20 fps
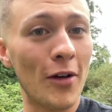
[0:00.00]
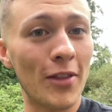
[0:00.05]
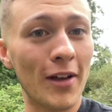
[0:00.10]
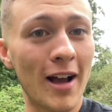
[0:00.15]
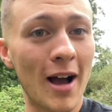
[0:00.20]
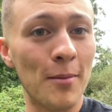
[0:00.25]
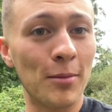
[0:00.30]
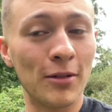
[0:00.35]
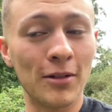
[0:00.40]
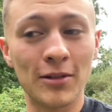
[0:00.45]

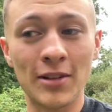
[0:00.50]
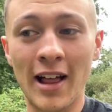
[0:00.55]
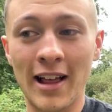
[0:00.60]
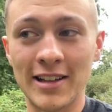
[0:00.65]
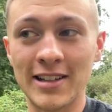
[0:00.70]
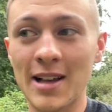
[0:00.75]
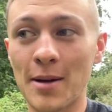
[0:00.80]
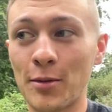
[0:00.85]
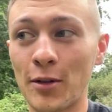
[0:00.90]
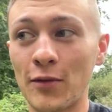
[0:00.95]
the
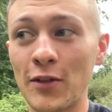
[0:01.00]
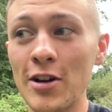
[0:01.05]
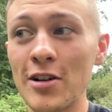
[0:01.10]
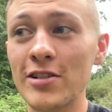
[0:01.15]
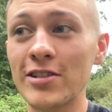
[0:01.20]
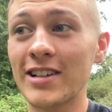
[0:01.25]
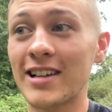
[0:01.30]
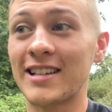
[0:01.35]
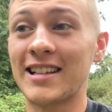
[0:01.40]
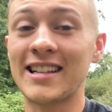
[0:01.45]
last couple of
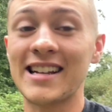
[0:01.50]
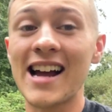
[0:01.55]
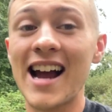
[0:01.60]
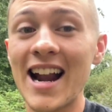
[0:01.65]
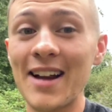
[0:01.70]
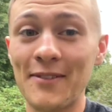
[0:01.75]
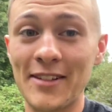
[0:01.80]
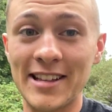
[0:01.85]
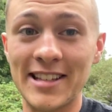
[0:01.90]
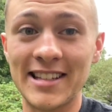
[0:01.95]
years, because it's
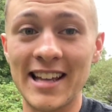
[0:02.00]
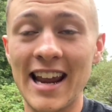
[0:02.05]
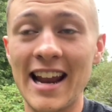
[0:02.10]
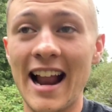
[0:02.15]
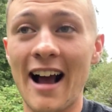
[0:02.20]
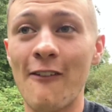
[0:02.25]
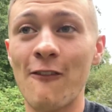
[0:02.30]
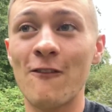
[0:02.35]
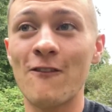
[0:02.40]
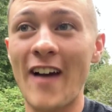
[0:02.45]
kind of insane
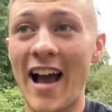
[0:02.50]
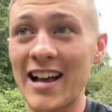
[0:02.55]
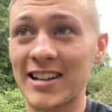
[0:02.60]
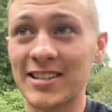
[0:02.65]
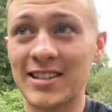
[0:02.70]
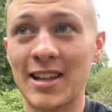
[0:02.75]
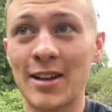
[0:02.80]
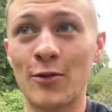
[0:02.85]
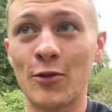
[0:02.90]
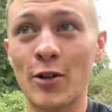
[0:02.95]
how
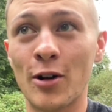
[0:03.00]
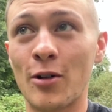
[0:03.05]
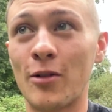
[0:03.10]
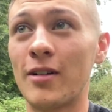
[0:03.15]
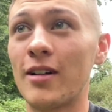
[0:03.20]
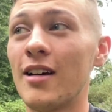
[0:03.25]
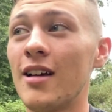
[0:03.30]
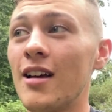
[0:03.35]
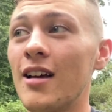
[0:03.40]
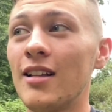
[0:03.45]
fast they've
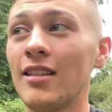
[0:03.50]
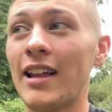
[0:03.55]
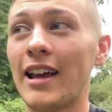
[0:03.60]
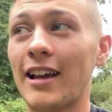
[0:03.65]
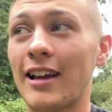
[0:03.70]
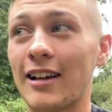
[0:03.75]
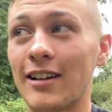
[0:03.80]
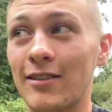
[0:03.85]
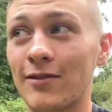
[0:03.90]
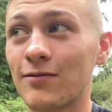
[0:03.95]
grown.
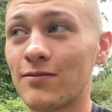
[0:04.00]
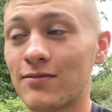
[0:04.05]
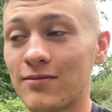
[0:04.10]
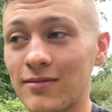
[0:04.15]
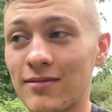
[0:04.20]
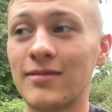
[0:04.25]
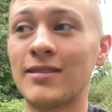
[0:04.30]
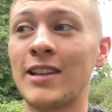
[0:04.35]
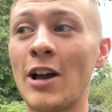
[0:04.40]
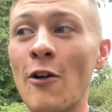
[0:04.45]
Like,
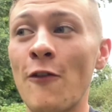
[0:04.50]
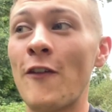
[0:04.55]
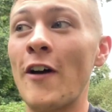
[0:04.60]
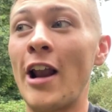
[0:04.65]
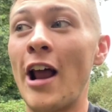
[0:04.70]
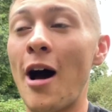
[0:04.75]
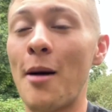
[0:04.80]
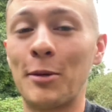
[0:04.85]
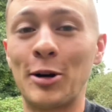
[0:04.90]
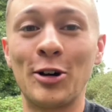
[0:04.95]
they're
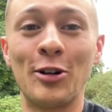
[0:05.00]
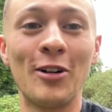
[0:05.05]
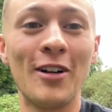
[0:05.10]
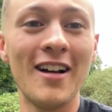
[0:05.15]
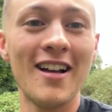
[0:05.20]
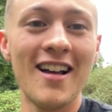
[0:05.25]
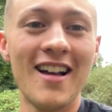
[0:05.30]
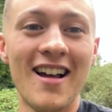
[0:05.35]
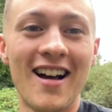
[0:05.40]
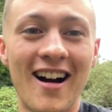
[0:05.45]
phenomenal.
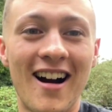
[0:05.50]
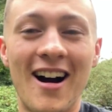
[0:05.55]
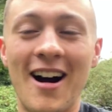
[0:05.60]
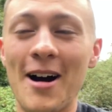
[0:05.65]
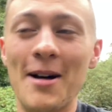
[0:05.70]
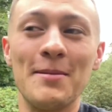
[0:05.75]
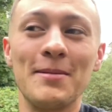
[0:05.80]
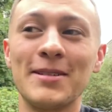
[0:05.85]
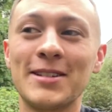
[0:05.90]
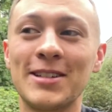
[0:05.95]

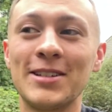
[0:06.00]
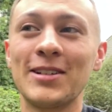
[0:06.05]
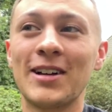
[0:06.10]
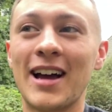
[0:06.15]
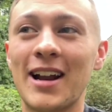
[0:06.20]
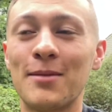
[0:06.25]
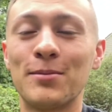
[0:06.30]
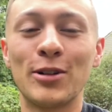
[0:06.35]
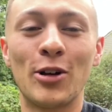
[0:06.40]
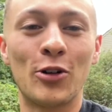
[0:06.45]
Still
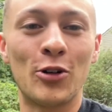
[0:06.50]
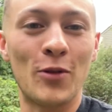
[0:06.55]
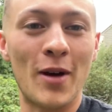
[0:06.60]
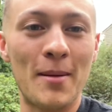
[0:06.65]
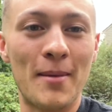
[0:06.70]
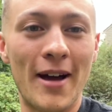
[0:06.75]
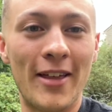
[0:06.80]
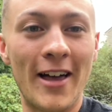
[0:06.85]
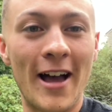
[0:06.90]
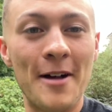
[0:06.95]
kind of blown away
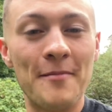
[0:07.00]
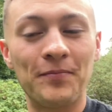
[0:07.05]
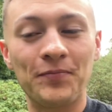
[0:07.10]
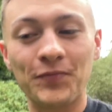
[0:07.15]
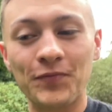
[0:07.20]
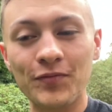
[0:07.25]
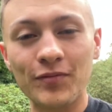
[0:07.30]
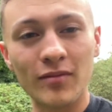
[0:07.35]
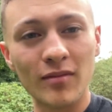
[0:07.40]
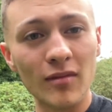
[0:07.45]
by that.
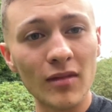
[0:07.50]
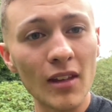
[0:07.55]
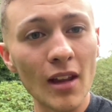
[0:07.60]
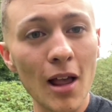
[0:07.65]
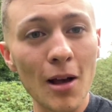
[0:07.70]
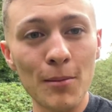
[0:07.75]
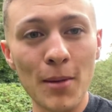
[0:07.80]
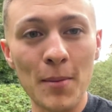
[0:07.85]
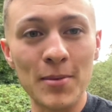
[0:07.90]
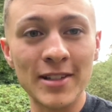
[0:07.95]

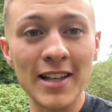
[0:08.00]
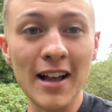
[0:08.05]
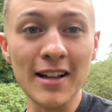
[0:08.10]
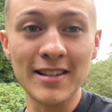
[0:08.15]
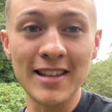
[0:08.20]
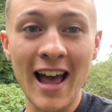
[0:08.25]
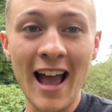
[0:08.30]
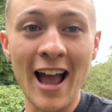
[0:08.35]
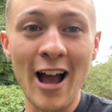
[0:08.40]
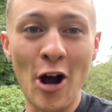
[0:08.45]
But
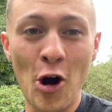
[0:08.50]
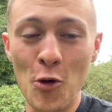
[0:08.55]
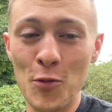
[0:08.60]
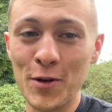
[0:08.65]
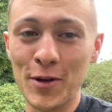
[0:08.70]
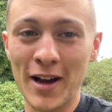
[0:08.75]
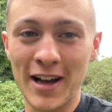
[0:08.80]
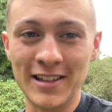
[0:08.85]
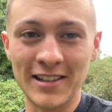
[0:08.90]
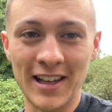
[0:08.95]
besides that, I hope
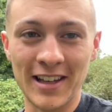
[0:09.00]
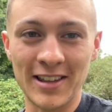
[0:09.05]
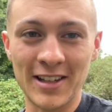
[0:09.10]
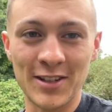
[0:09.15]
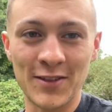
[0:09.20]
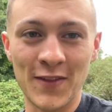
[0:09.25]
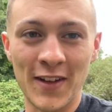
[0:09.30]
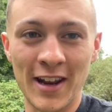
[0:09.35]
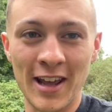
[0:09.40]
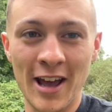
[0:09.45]
you guys like
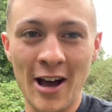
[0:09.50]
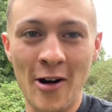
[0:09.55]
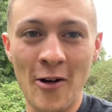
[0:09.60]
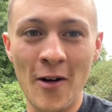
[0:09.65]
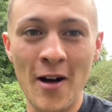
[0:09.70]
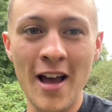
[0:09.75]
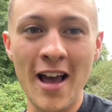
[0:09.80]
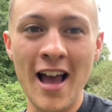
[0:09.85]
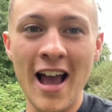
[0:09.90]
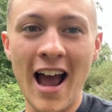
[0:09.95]
this
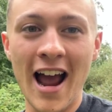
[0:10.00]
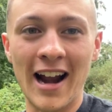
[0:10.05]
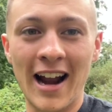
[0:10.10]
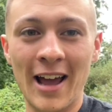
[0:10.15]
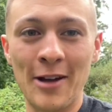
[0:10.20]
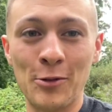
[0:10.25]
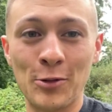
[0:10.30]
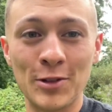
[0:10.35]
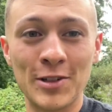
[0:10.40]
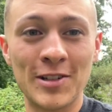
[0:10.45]
video, and
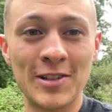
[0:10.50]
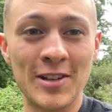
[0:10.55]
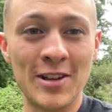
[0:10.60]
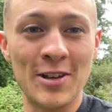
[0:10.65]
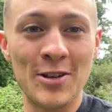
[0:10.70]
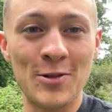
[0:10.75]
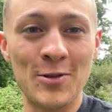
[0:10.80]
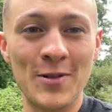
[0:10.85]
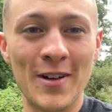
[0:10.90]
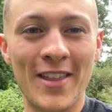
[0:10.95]
I will see
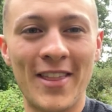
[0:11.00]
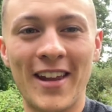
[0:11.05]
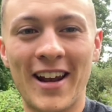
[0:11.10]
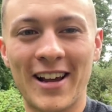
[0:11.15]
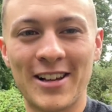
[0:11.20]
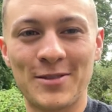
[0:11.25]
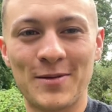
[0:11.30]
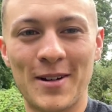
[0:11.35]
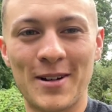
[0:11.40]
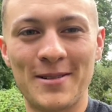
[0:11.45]
you in the
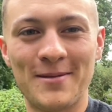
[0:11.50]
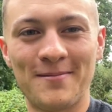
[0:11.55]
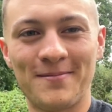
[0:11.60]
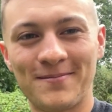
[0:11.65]
next one.